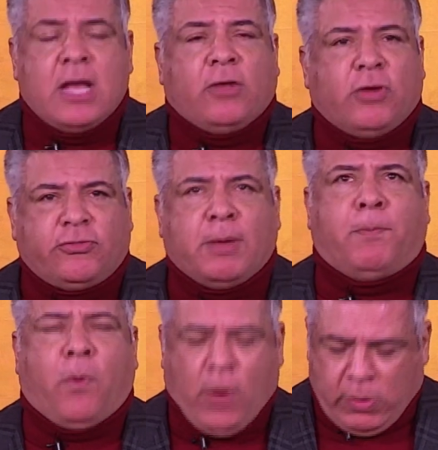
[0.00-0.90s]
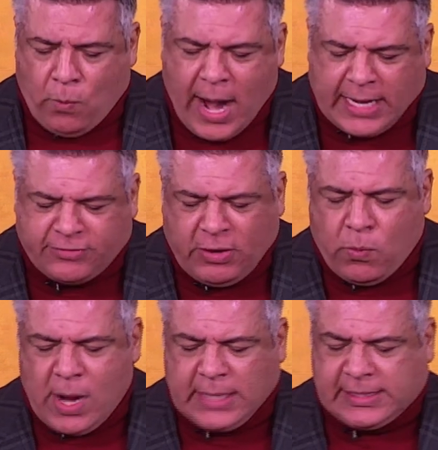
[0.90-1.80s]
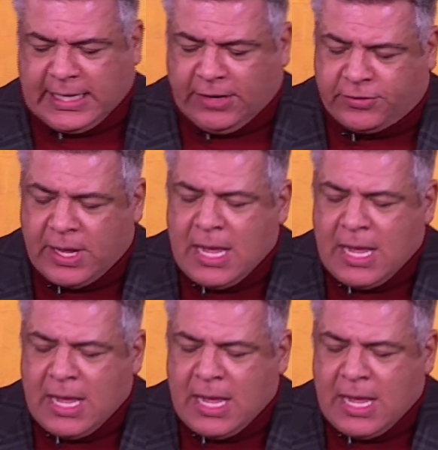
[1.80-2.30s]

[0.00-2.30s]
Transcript: So it's important. Why does he want this?